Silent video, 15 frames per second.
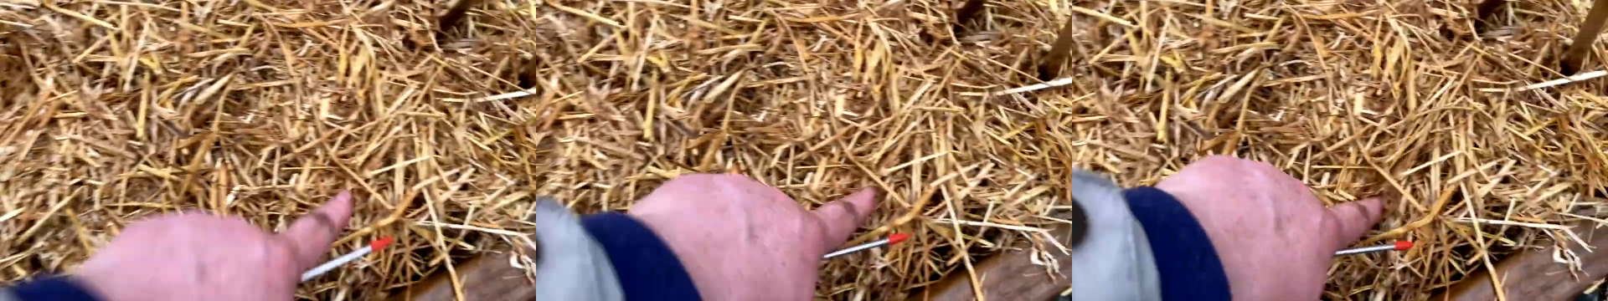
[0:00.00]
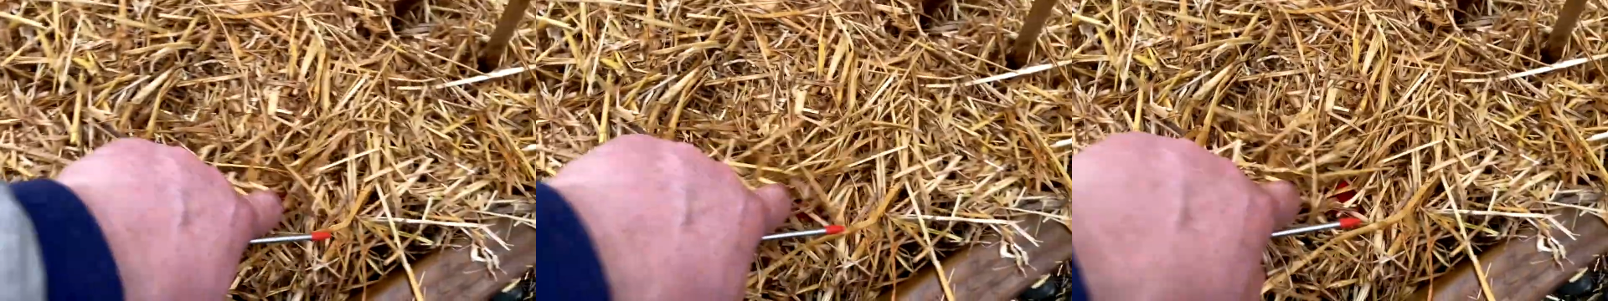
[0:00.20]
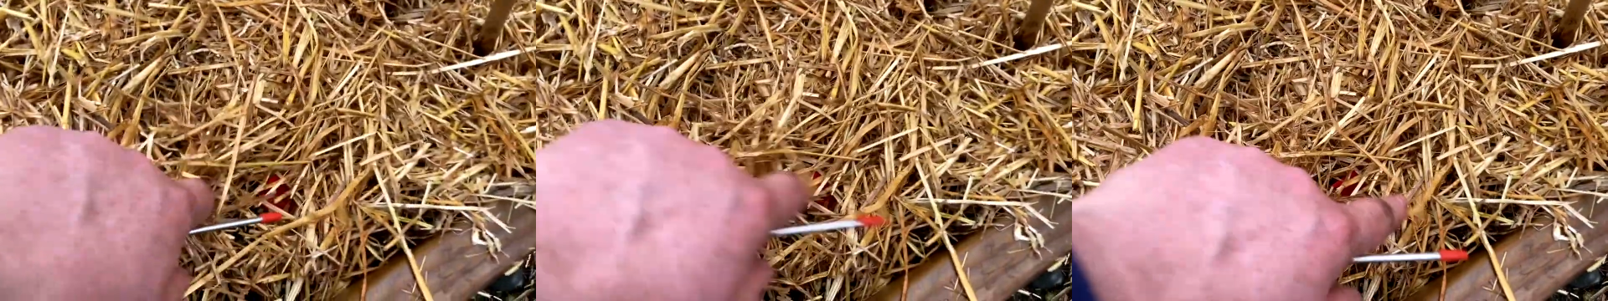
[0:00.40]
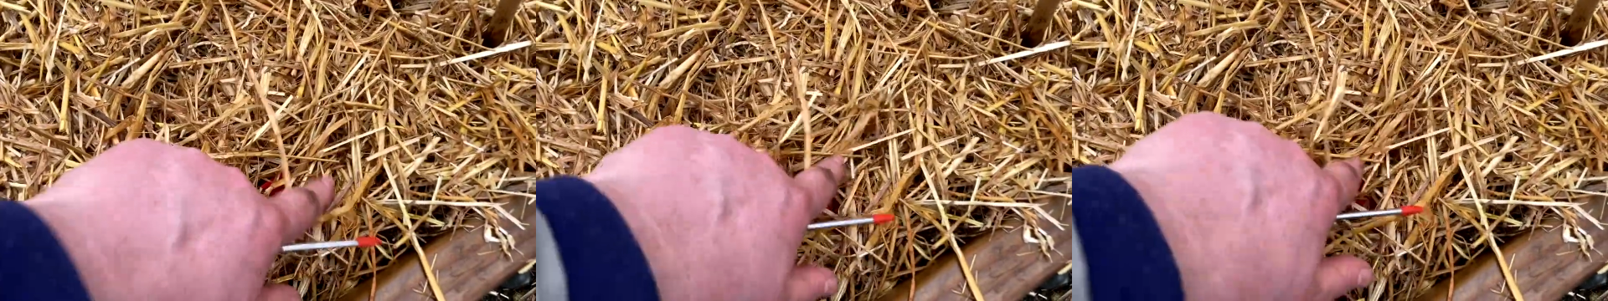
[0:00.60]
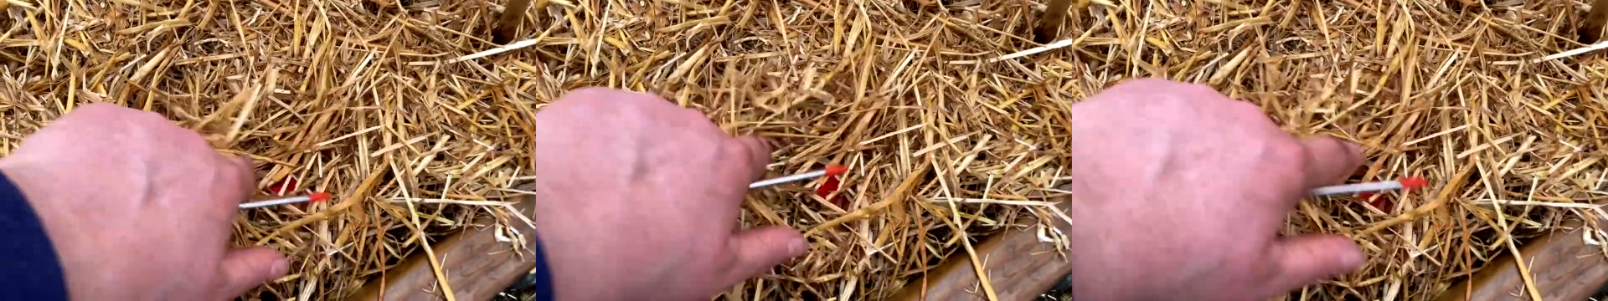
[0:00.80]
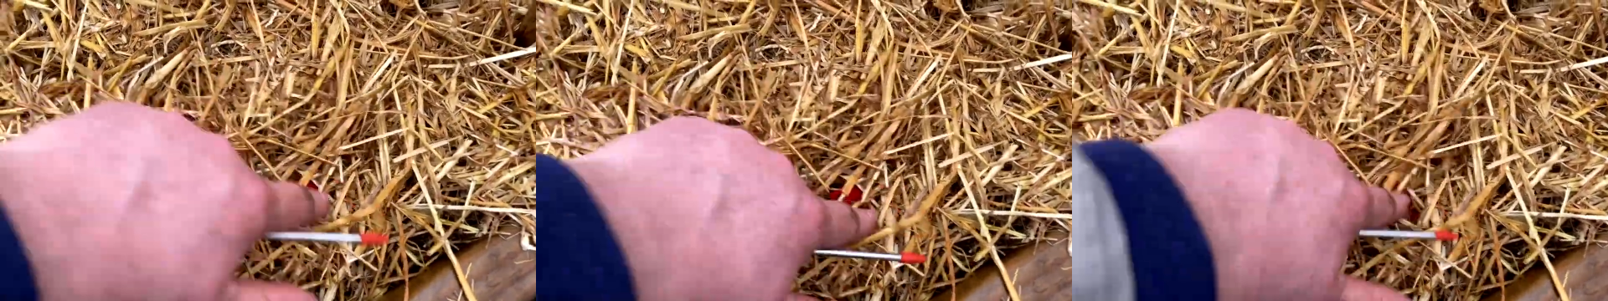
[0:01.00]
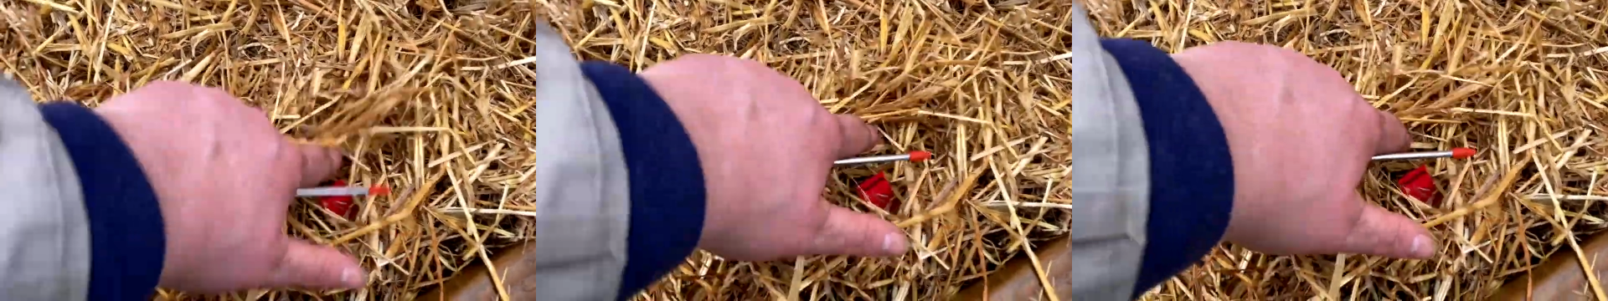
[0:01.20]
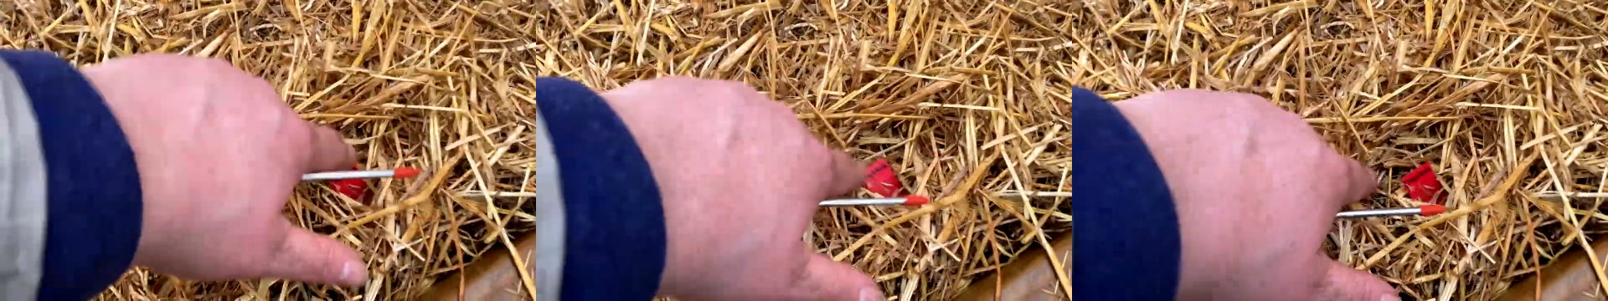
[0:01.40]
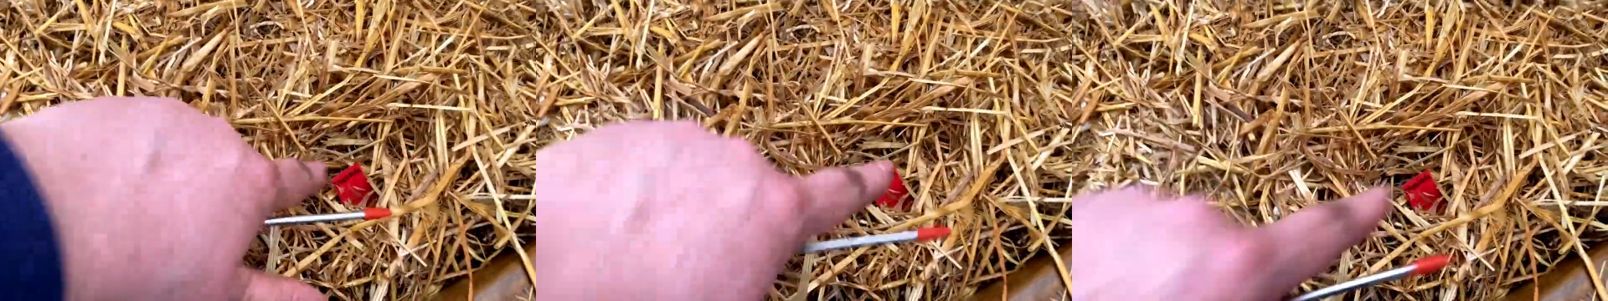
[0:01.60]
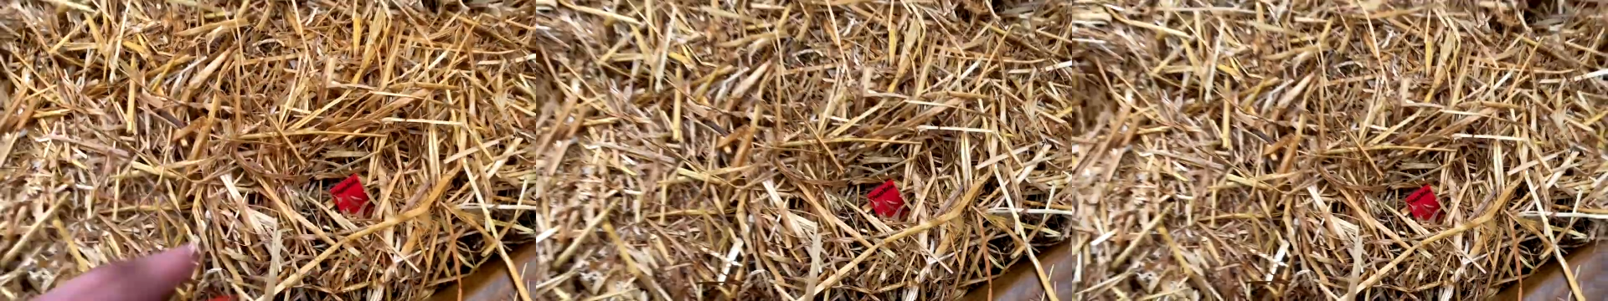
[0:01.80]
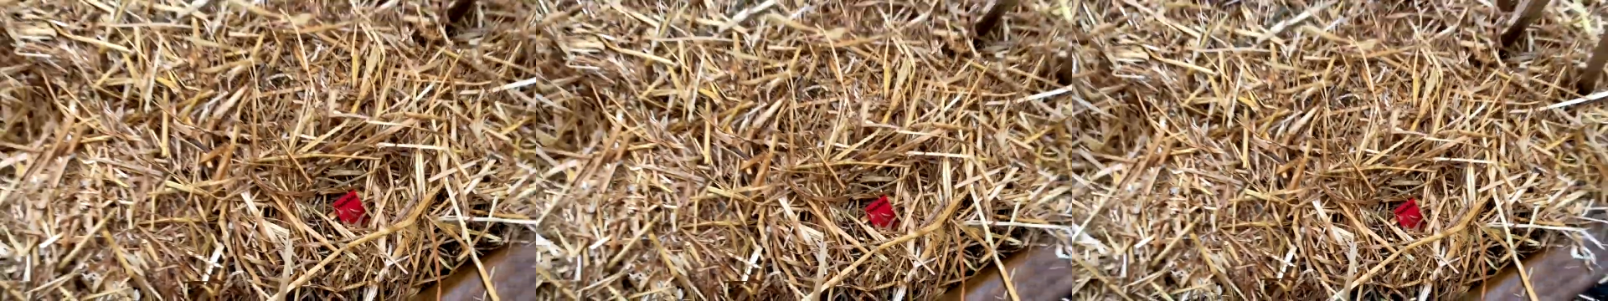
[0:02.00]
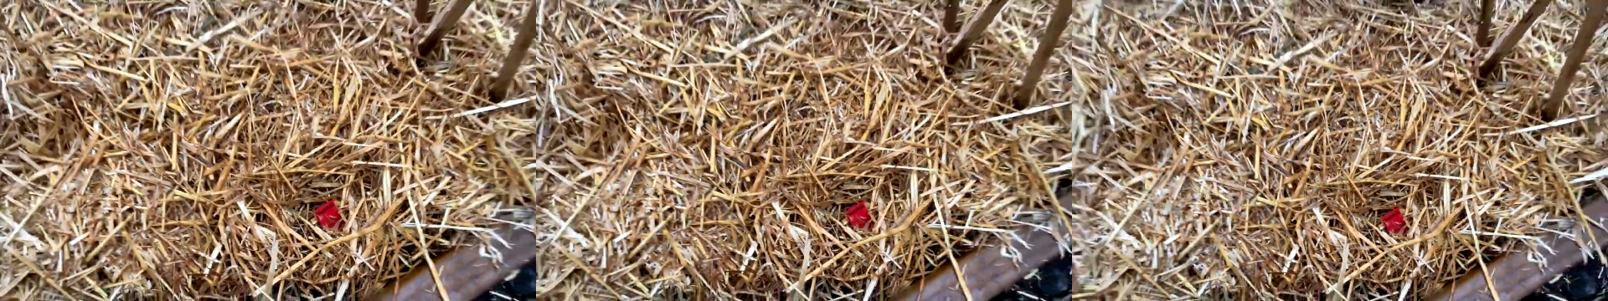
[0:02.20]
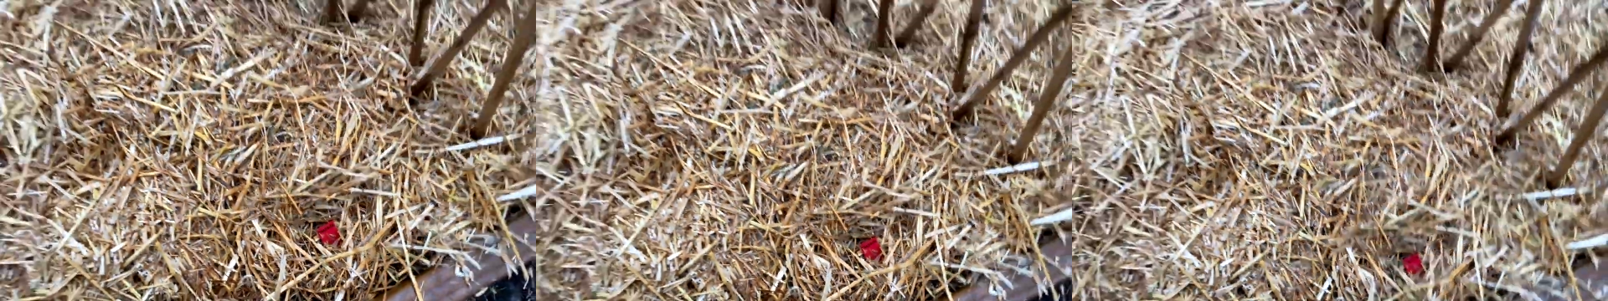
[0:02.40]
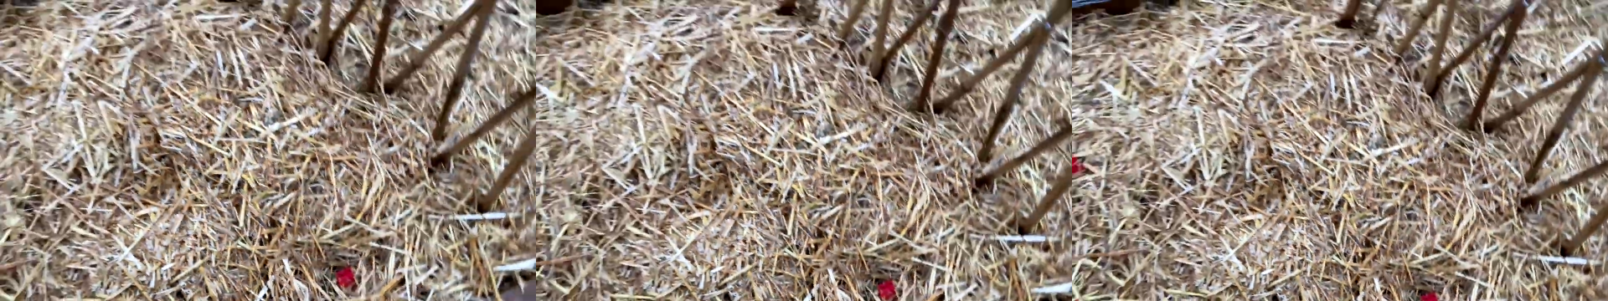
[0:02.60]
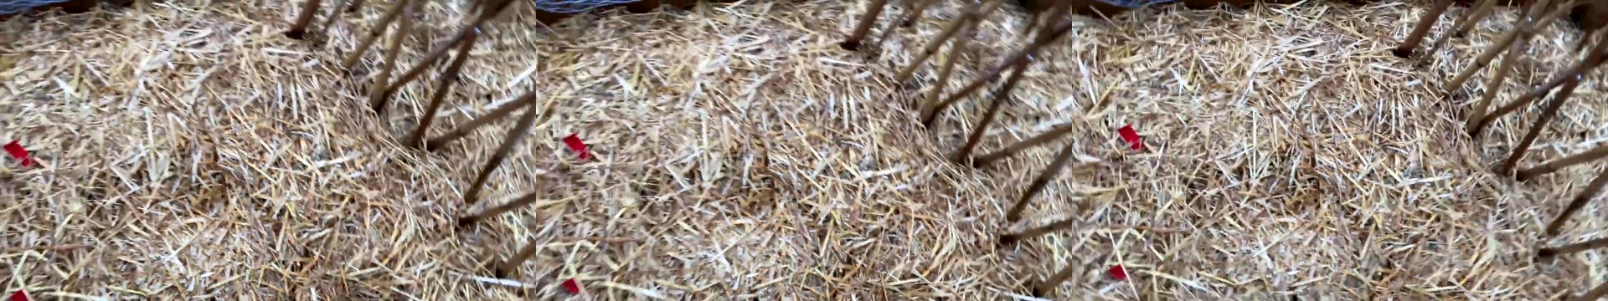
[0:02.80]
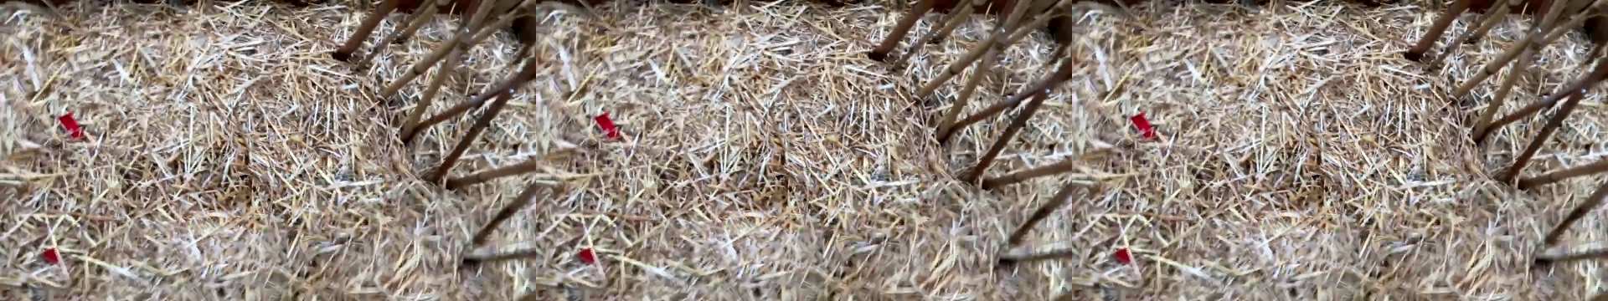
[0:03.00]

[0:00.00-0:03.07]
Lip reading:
(no speaker visible)